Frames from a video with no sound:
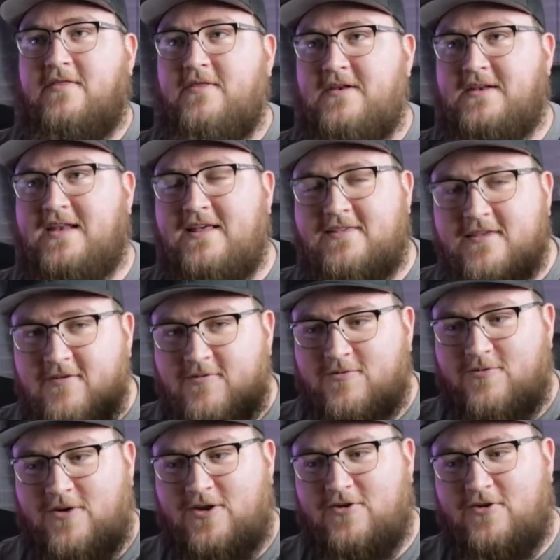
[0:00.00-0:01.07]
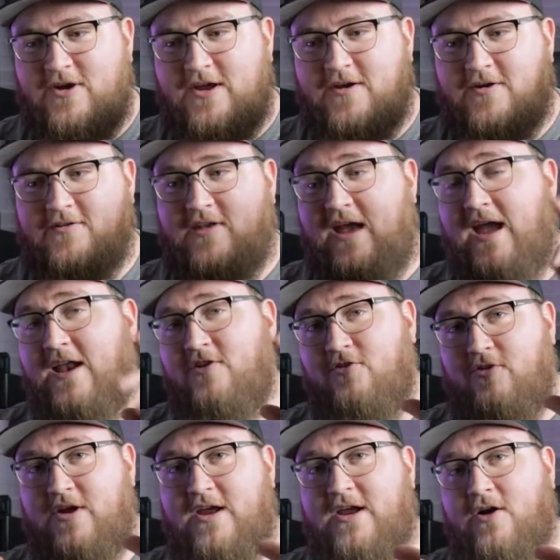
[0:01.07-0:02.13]
the distance between your ears and
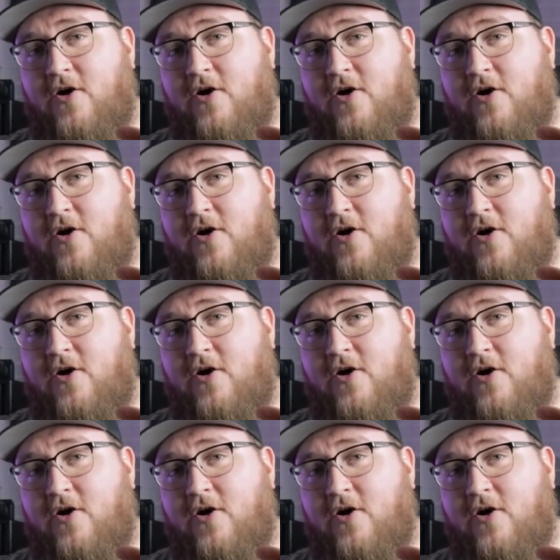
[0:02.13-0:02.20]
your